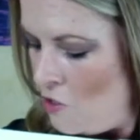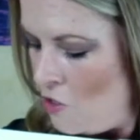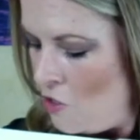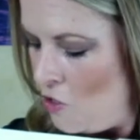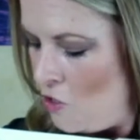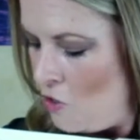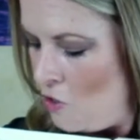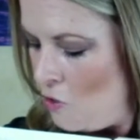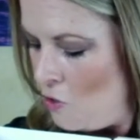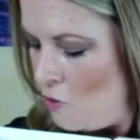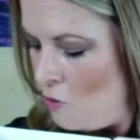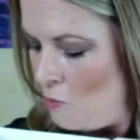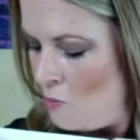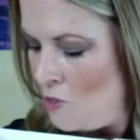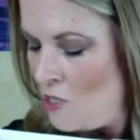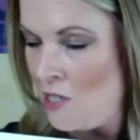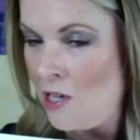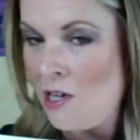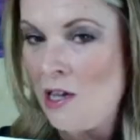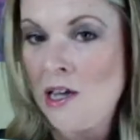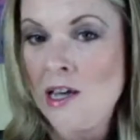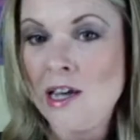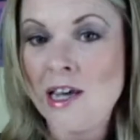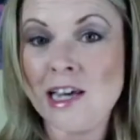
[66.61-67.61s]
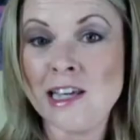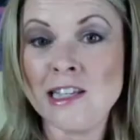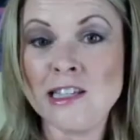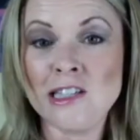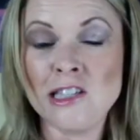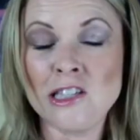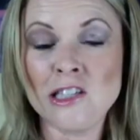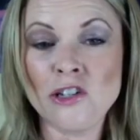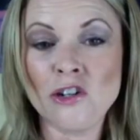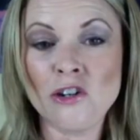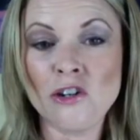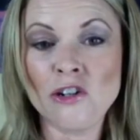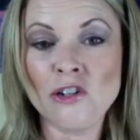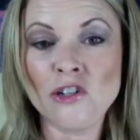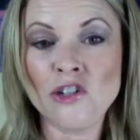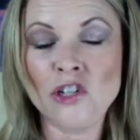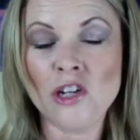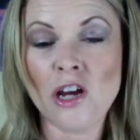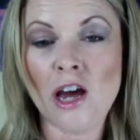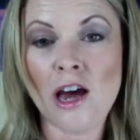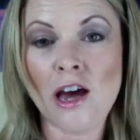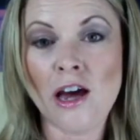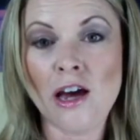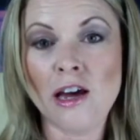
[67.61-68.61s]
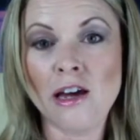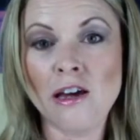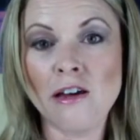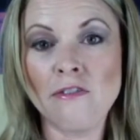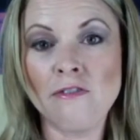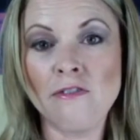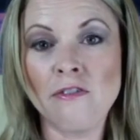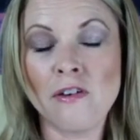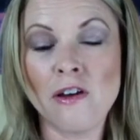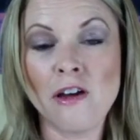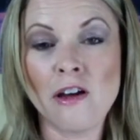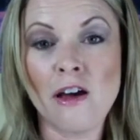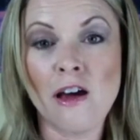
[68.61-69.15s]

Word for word: tubes in search of